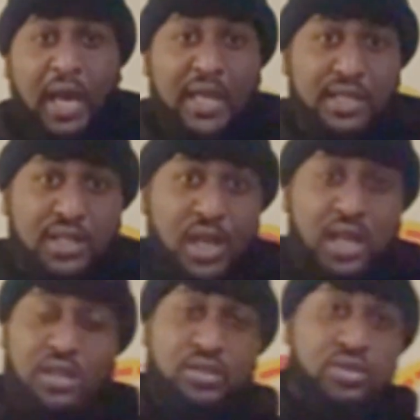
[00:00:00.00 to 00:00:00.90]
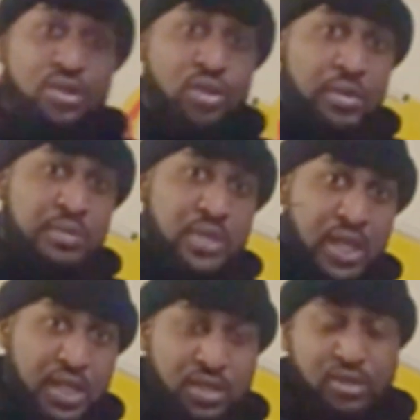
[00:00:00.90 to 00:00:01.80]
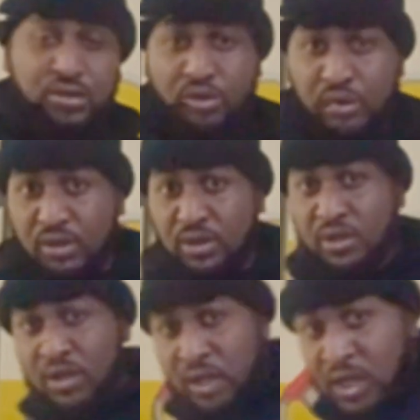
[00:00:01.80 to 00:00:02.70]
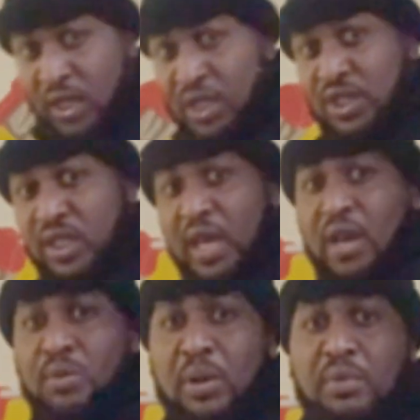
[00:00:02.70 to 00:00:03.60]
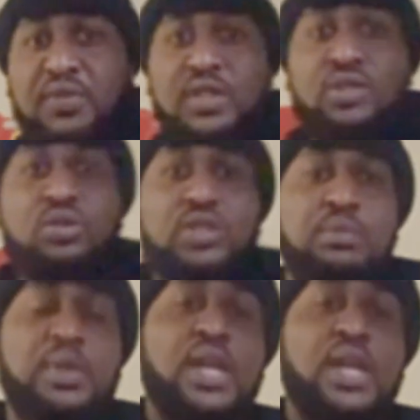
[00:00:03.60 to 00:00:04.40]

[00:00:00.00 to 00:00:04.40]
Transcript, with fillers: and yeah, you know what I'm saying, you could literally get away with this look to be